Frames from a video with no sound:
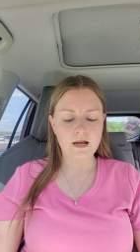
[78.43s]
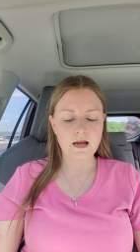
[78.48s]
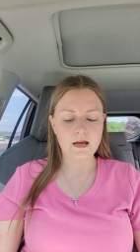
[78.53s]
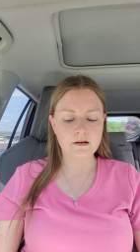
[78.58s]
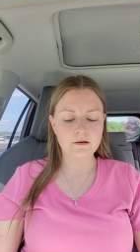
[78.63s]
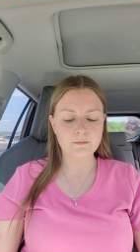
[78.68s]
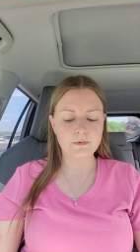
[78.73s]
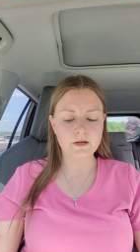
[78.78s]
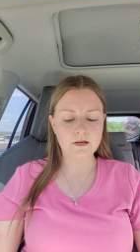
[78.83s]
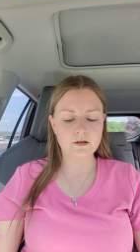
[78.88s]
had
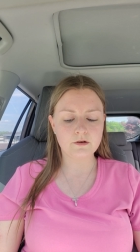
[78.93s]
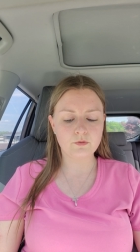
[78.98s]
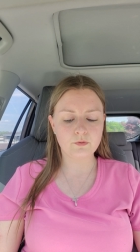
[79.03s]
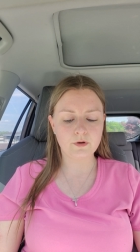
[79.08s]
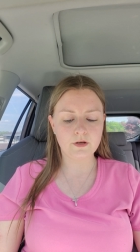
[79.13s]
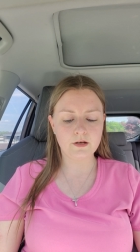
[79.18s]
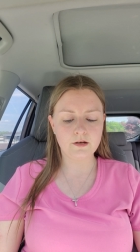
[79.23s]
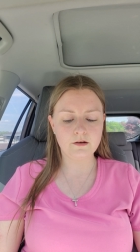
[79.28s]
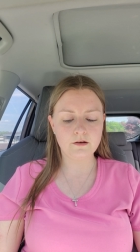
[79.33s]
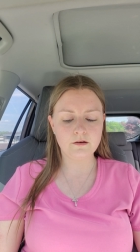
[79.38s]
to be
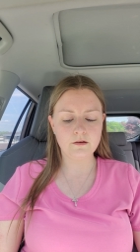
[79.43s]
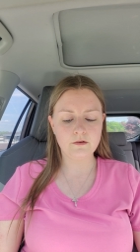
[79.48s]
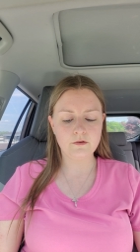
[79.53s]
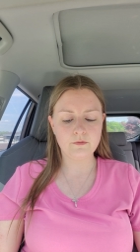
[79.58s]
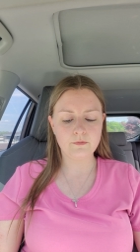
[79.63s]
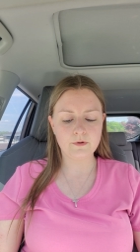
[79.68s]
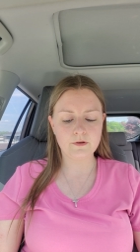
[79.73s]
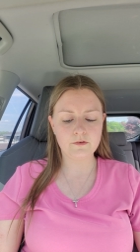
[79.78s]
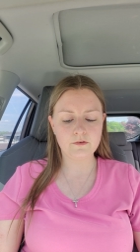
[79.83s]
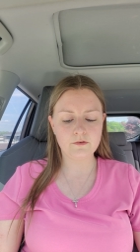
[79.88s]
anointed
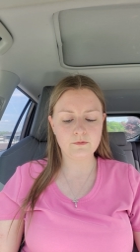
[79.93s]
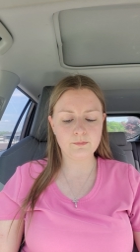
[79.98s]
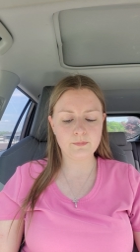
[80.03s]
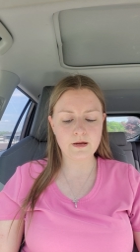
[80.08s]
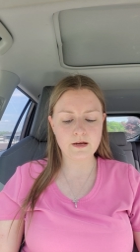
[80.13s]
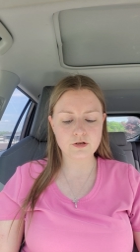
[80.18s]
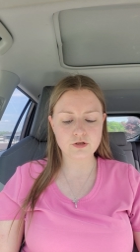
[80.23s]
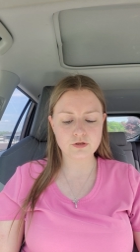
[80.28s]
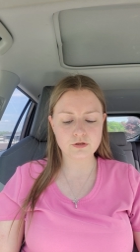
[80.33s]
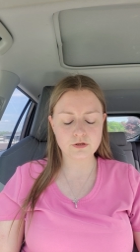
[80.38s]
with
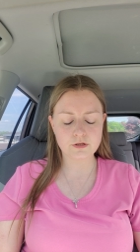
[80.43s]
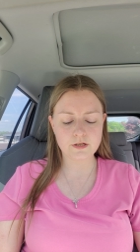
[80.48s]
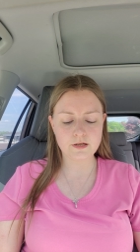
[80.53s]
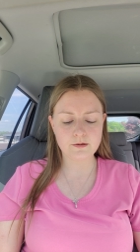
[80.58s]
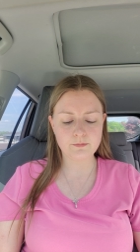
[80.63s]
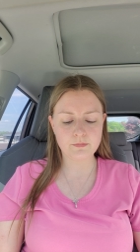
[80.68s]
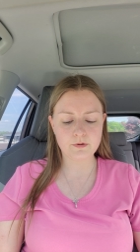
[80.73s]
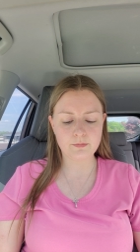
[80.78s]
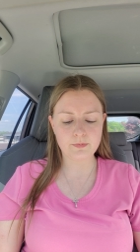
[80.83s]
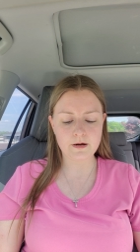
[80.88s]
specially
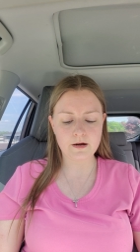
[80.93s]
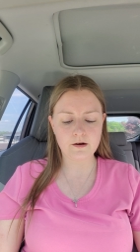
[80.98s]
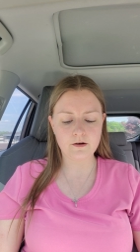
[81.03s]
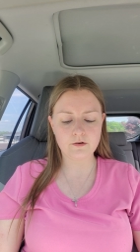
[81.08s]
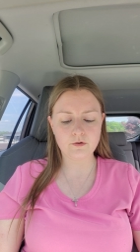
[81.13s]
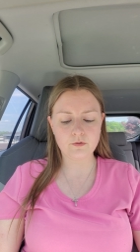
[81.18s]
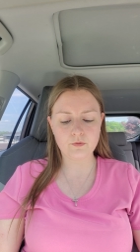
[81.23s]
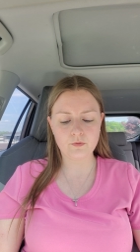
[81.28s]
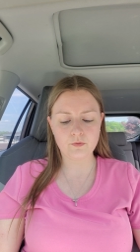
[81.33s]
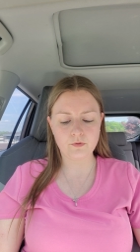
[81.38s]
prepared